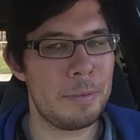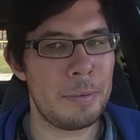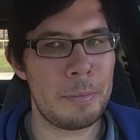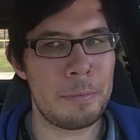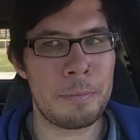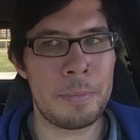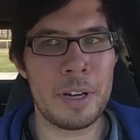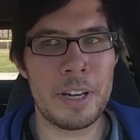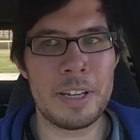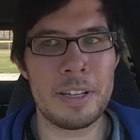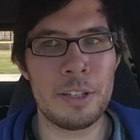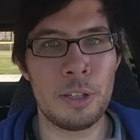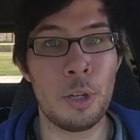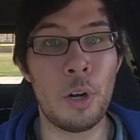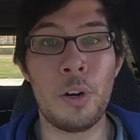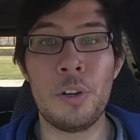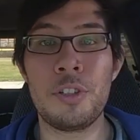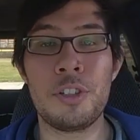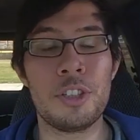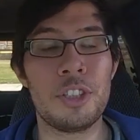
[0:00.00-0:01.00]
But
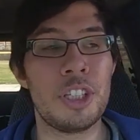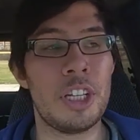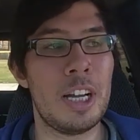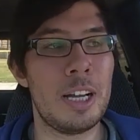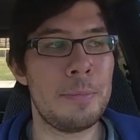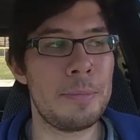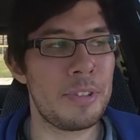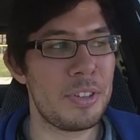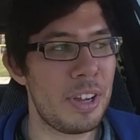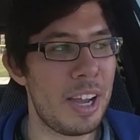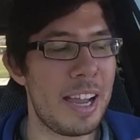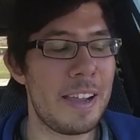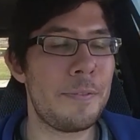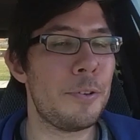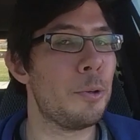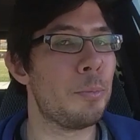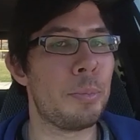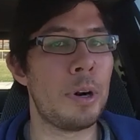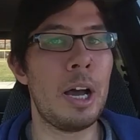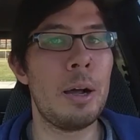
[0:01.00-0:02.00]
larger jobs, I have
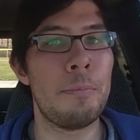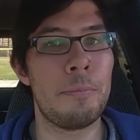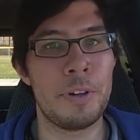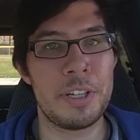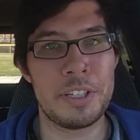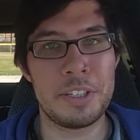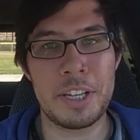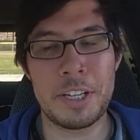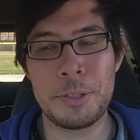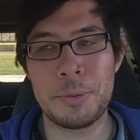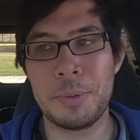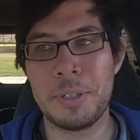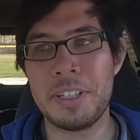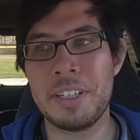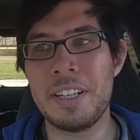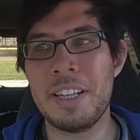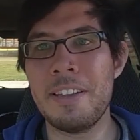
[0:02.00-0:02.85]
no problem rescheduling.